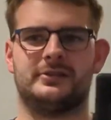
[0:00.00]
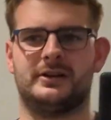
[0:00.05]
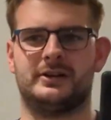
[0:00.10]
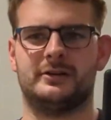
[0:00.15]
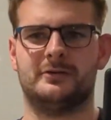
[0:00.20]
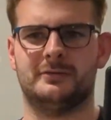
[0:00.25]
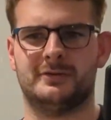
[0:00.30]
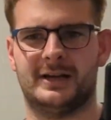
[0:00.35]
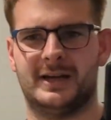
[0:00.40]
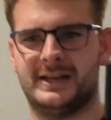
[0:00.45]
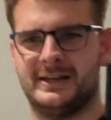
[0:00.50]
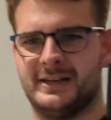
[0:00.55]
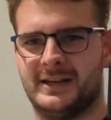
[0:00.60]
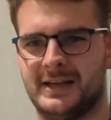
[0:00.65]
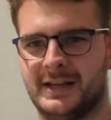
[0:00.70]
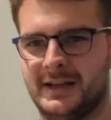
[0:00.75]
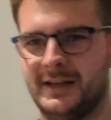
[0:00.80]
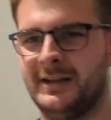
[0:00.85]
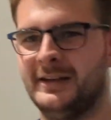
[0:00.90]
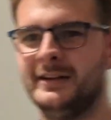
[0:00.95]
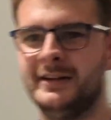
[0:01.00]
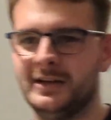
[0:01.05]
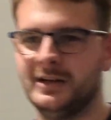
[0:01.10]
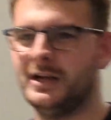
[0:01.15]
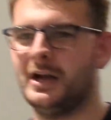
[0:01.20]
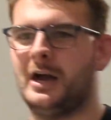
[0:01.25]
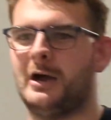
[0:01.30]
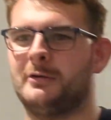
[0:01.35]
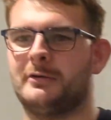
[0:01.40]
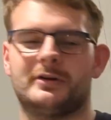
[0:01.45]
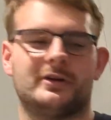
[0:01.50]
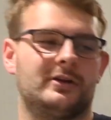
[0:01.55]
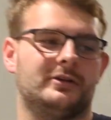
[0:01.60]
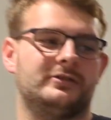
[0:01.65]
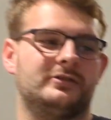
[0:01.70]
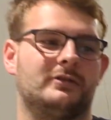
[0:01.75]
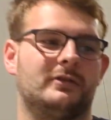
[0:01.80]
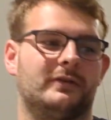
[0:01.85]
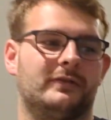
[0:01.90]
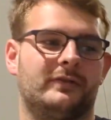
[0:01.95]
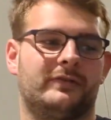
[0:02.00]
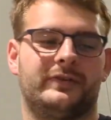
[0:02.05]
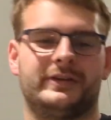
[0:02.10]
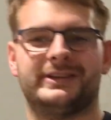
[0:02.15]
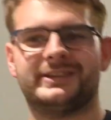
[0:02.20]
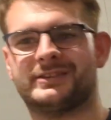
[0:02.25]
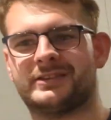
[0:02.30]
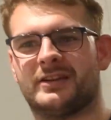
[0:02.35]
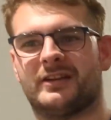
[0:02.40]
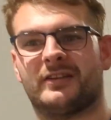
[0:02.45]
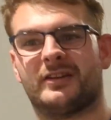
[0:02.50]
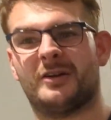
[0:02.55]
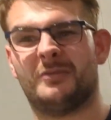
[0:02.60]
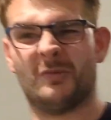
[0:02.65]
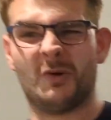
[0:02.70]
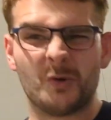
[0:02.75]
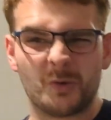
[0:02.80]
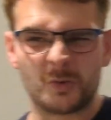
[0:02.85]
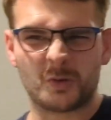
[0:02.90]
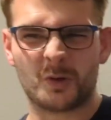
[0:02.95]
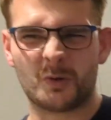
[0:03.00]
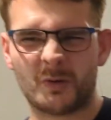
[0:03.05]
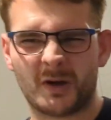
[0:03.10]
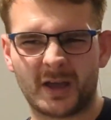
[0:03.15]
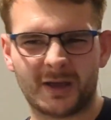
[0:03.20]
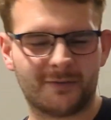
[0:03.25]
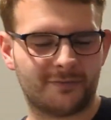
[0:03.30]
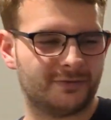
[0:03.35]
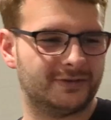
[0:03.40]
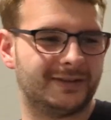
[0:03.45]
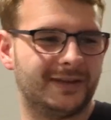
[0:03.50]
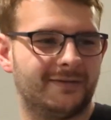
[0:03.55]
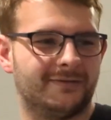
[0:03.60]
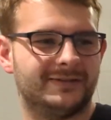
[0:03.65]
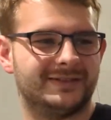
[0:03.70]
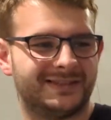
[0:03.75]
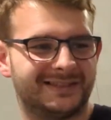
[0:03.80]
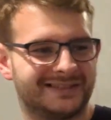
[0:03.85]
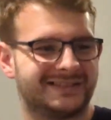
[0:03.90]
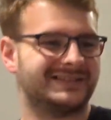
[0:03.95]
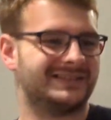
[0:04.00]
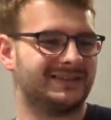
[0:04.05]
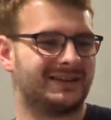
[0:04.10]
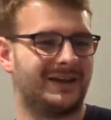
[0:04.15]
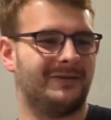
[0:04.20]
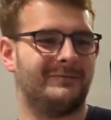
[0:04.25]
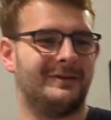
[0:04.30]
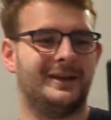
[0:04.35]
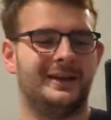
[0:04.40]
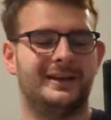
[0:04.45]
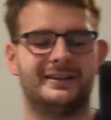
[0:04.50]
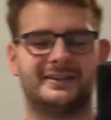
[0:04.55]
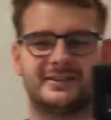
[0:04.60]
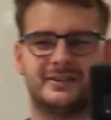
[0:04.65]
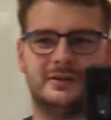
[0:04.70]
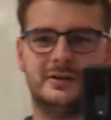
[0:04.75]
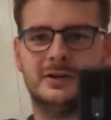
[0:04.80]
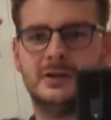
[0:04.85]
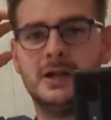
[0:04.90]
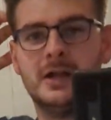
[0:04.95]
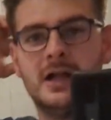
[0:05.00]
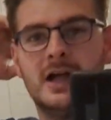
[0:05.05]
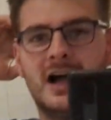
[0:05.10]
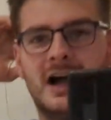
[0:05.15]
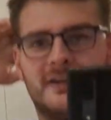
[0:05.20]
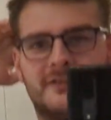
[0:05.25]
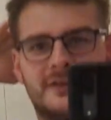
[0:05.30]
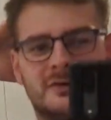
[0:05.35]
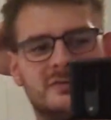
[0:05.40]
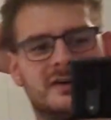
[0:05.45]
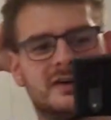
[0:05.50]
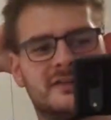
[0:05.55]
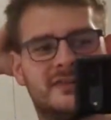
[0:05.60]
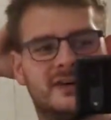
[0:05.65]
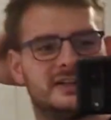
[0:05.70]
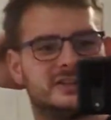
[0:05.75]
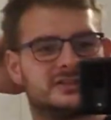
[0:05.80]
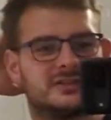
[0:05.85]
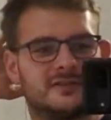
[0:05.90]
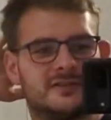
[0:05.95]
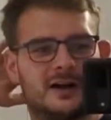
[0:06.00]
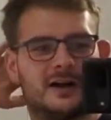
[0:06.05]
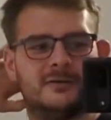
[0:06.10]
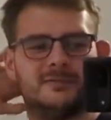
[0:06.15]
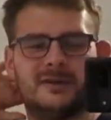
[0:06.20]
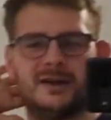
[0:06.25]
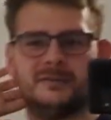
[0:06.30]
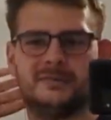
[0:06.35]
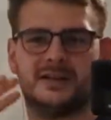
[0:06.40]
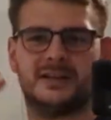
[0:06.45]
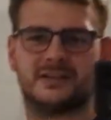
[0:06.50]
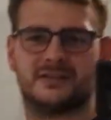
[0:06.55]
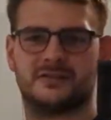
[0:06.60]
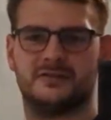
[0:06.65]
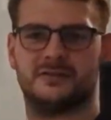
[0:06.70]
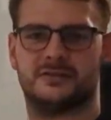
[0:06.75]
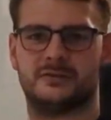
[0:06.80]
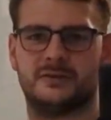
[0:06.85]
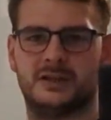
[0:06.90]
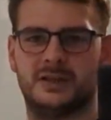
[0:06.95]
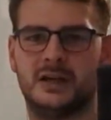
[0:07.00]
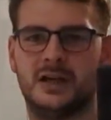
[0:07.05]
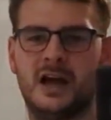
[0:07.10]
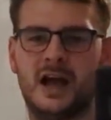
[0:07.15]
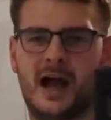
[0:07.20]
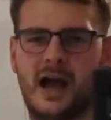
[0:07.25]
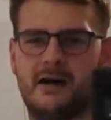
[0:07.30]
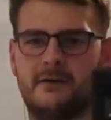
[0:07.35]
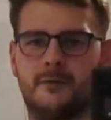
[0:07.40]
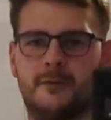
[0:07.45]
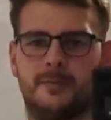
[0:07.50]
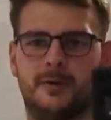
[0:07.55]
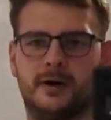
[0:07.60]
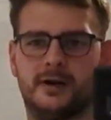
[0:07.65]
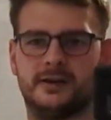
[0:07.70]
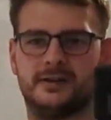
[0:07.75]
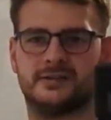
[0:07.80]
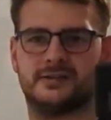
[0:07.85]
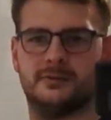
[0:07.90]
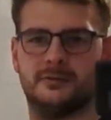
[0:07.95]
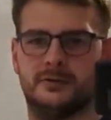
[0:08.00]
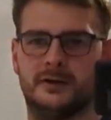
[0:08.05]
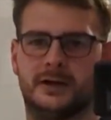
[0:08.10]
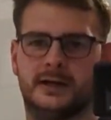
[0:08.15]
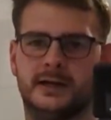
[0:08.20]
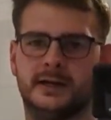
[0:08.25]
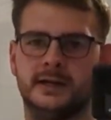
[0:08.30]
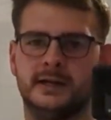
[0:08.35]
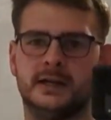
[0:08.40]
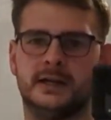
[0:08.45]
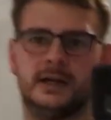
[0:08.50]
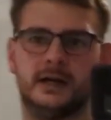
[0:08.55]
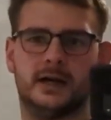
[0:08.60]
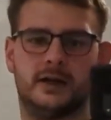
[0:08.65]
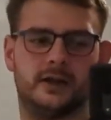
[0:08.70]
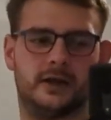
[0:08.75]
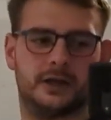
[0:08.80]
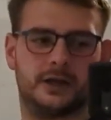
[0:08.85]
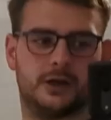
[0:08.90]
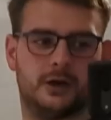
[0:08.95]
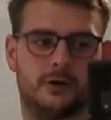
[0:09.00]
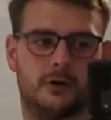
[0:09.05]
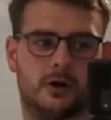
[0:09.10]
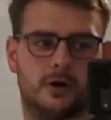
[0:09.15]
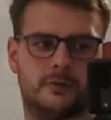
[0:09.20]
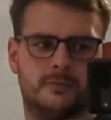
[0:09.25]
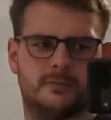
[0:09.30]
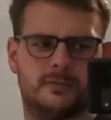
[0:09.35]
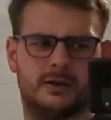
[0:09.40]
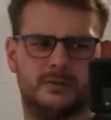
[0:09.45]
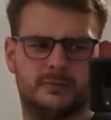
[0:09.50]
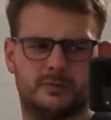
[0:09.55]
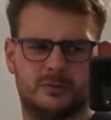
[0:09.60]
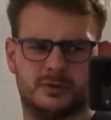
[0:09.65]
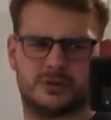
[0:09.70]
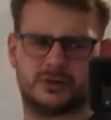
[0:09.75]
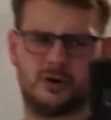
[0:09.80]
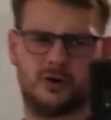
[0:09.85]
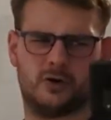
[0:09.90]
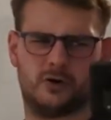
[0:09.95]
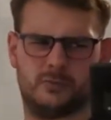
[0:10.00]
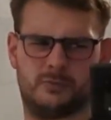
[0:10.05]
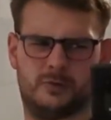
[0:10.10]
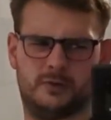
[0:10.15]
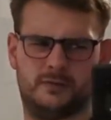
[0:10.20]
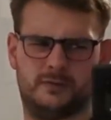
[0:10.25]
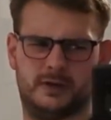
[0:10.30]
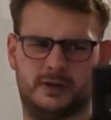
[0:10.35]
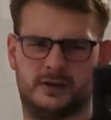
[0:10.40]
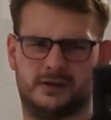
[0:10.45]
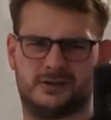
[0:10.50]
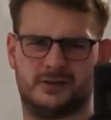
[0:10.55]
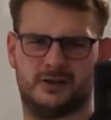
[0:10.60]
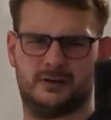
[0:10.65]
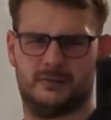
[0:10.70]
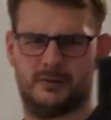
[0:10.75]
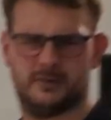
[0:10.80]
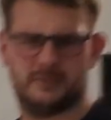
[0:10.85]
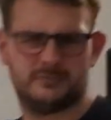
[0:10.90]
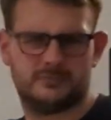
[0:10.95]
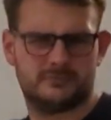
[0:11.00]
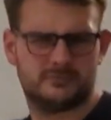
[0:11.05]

I don't want to end it here. I want to go do other things. i I come all the way up from Devon just to come here. So I think we'll venture around, maybe get something to eat, have a pint somewhere, and then go home, maybe watch a horror movie in the cinema.